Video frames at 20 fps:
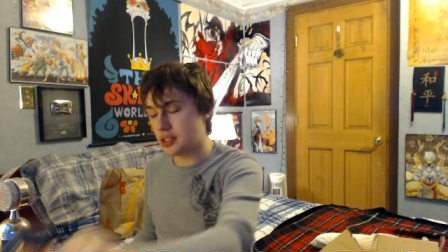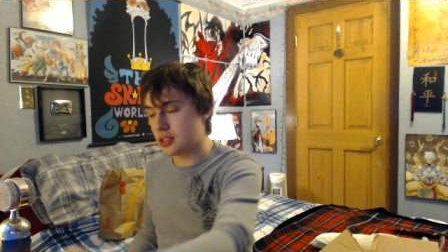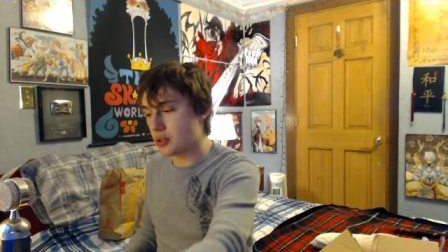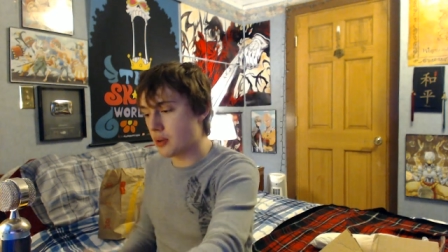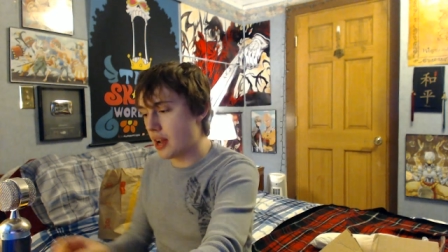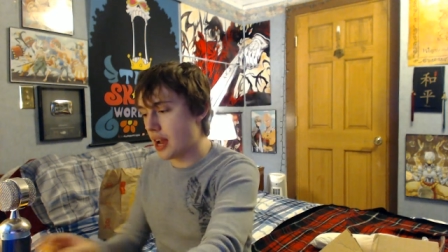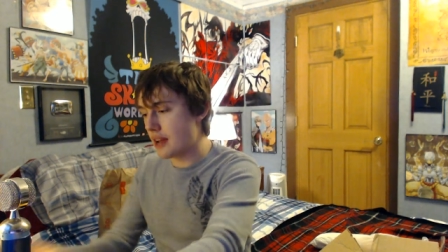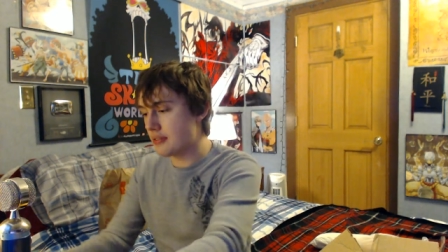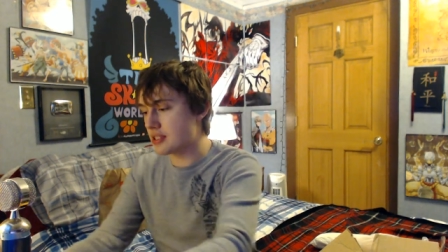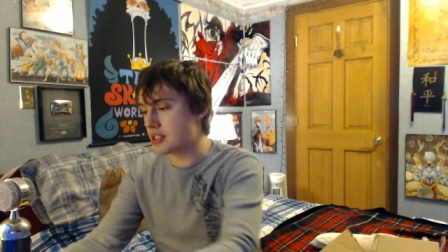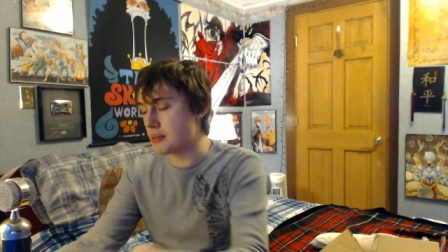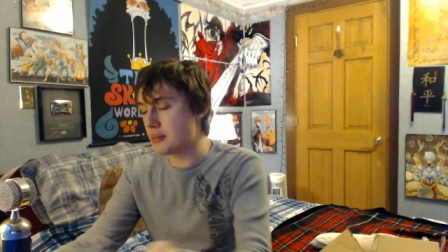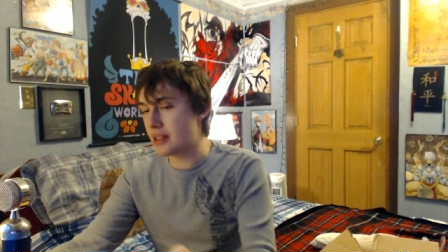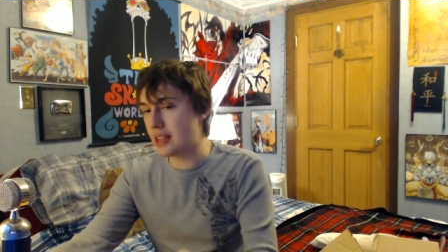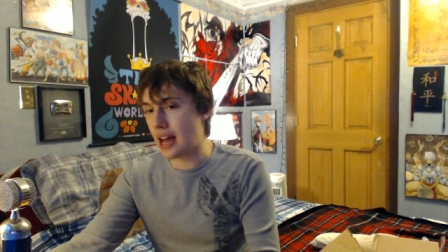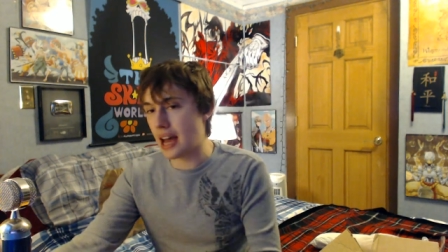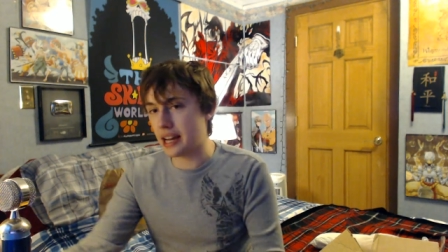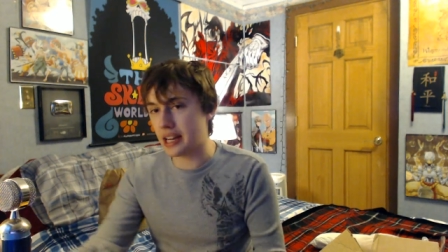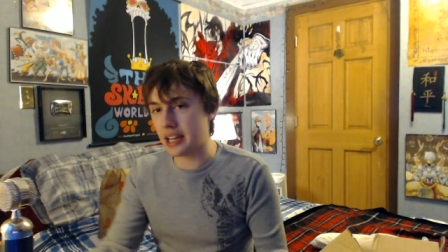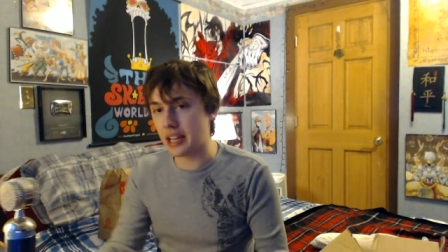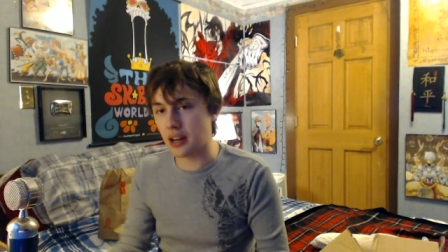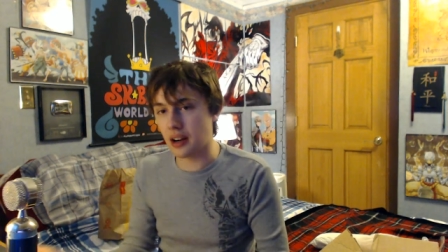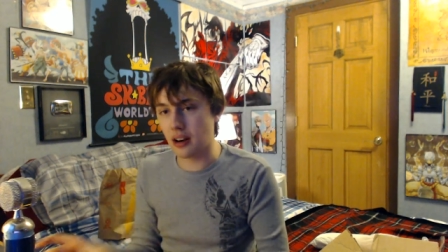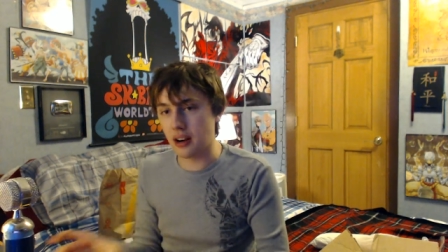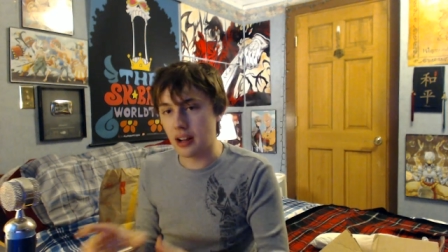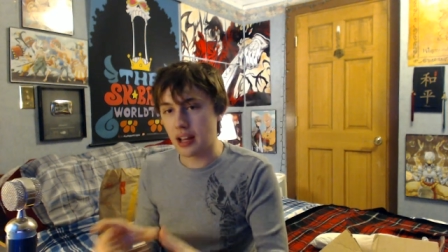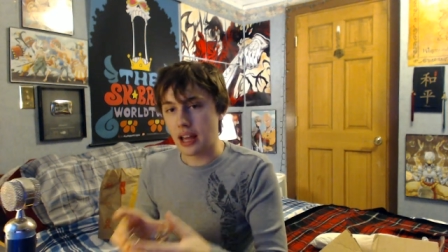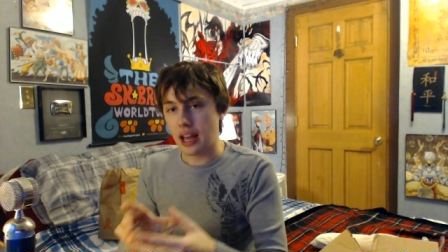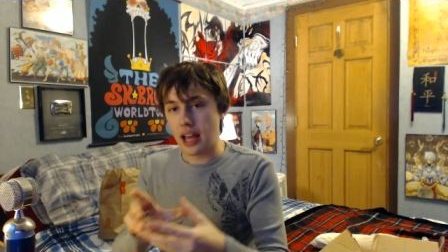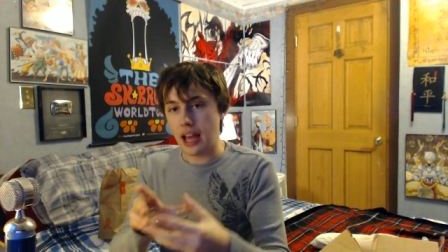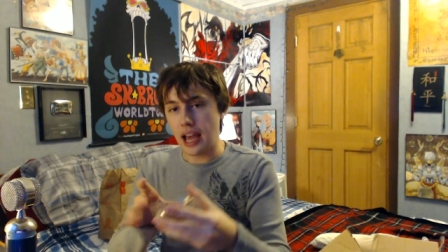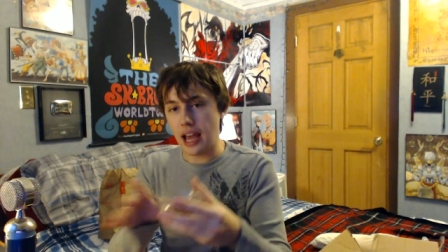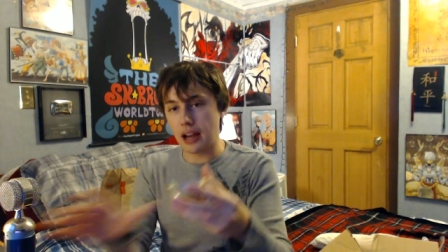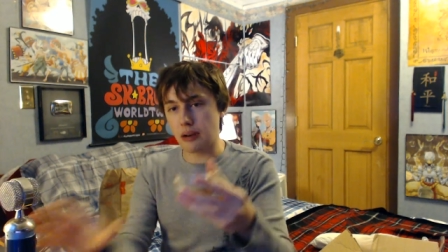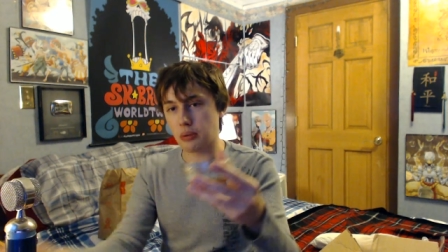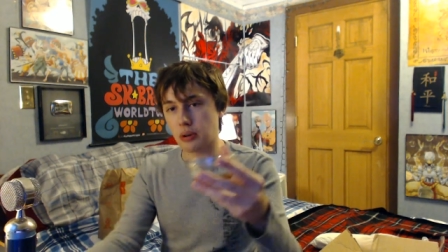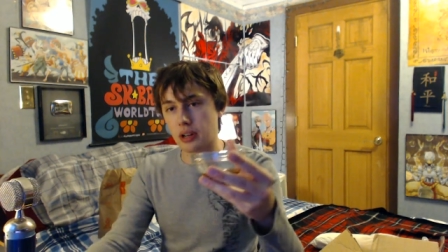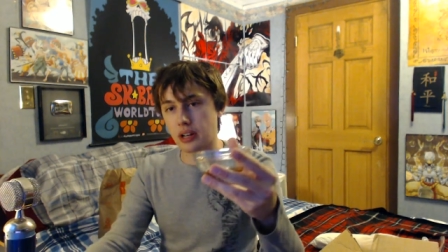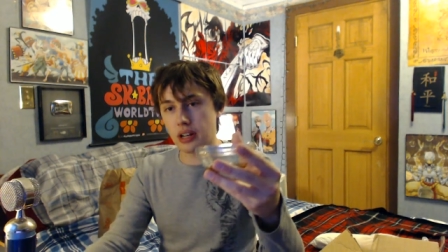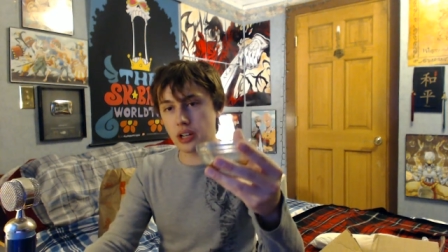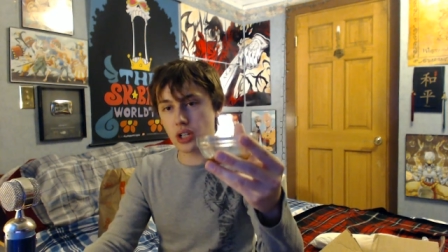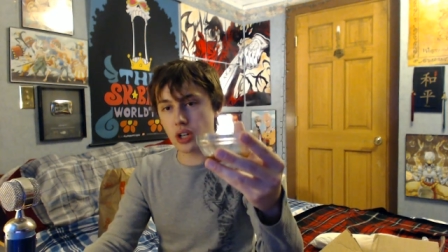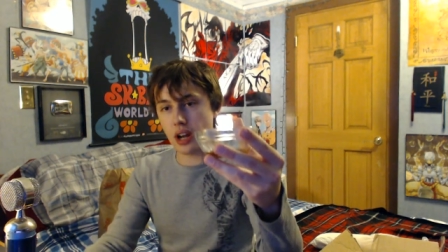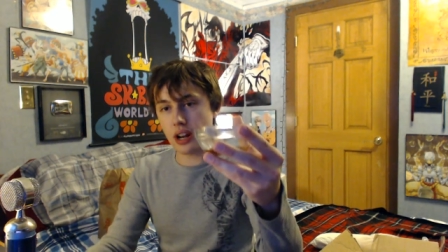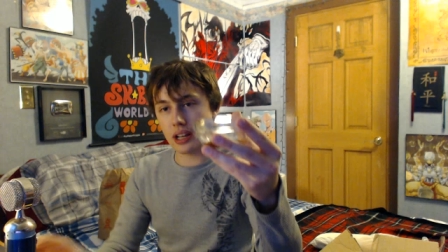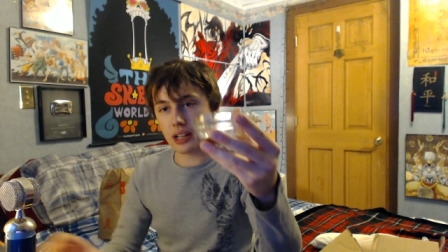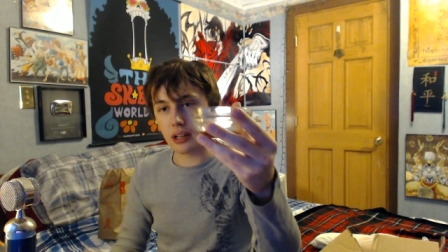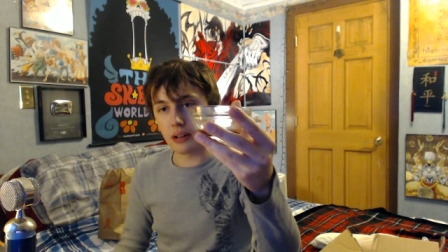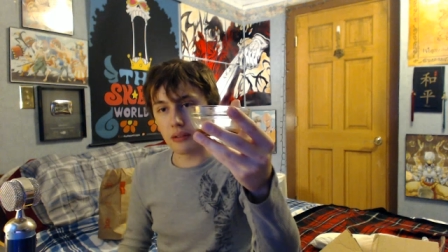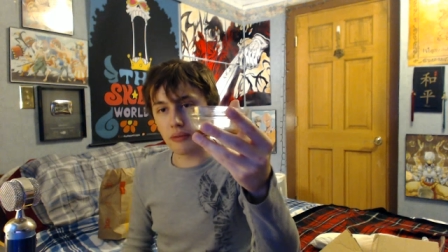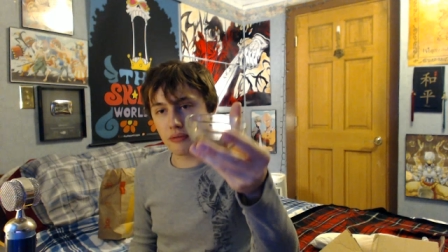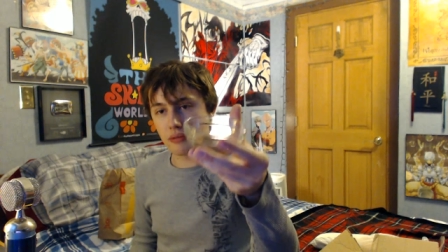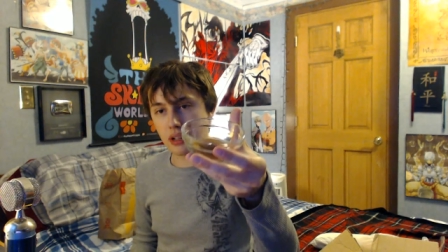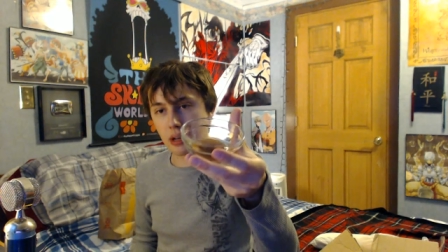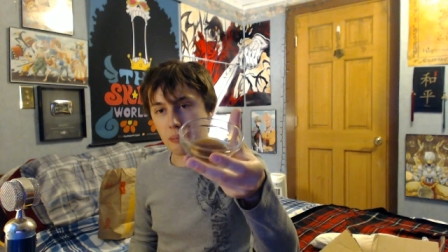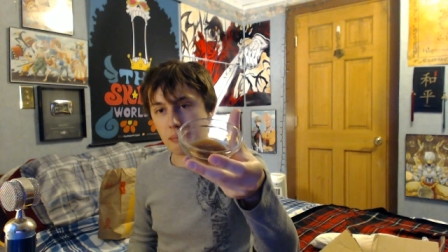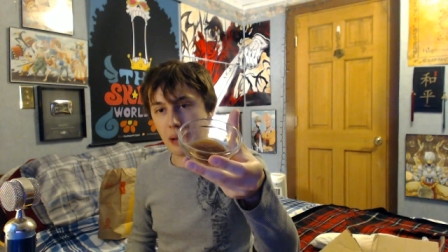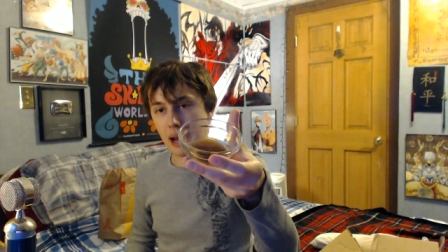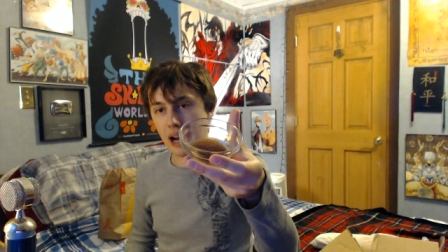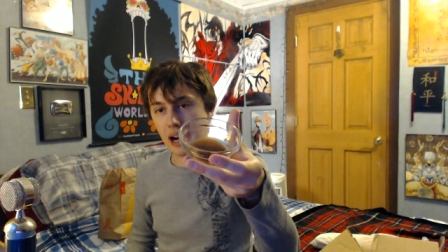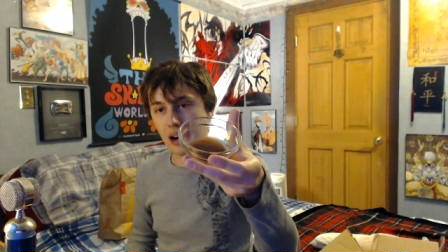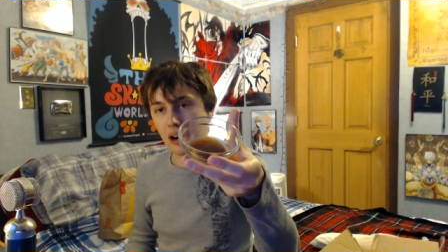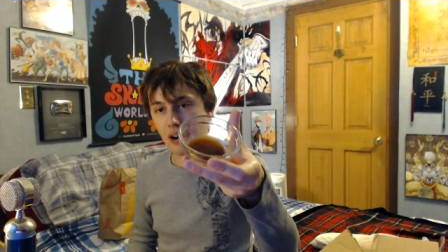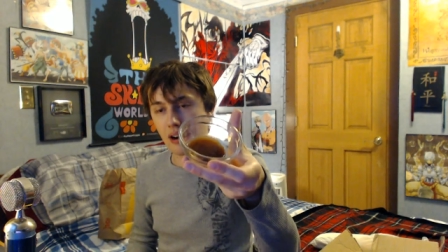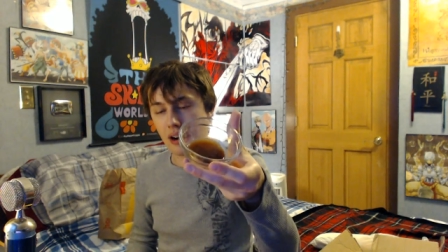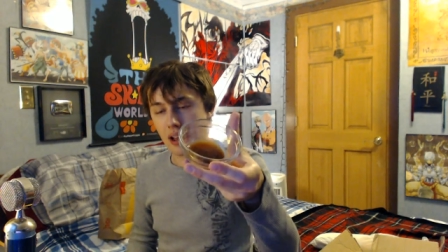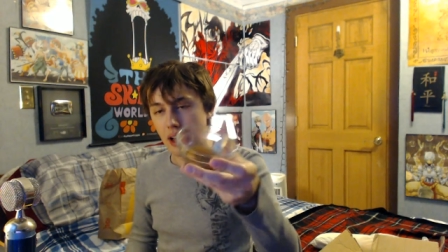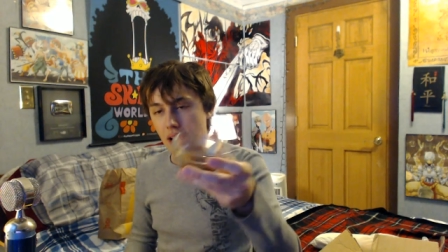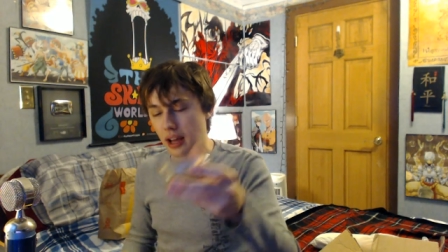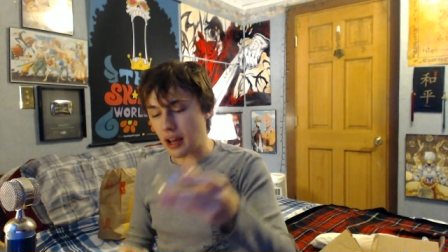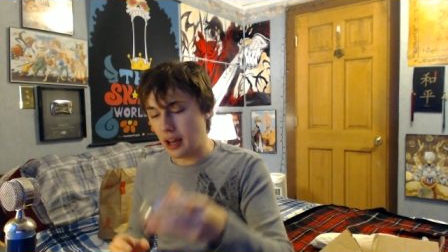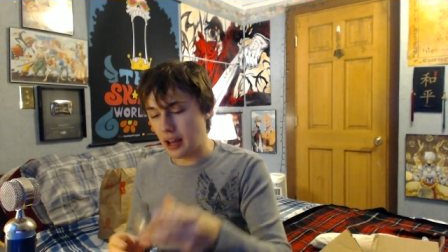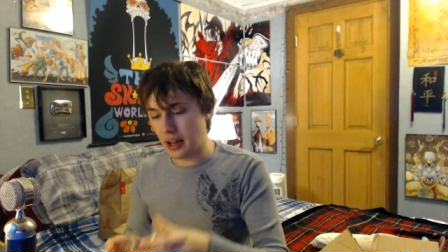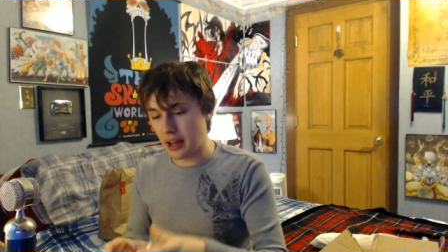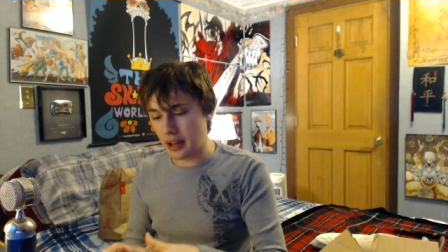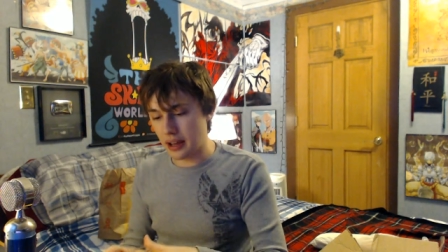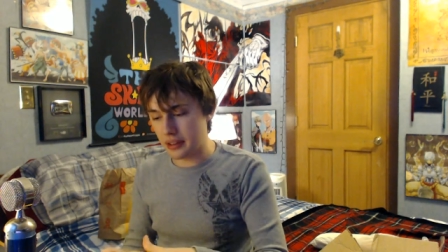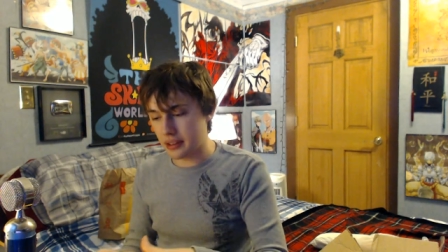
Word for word: So I have some of that here, and we're gonna try to compare uh,